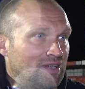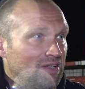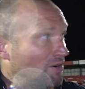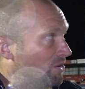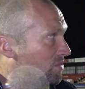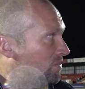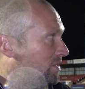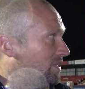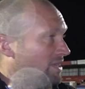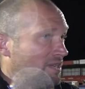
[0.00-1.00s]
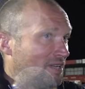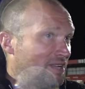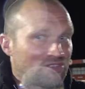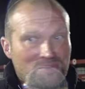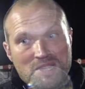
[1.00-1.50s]
you know, and
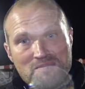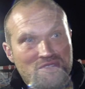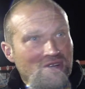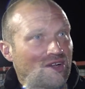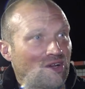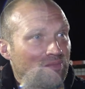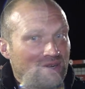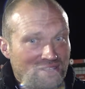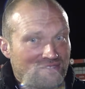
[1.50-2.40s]
then sometimes you've got to come here.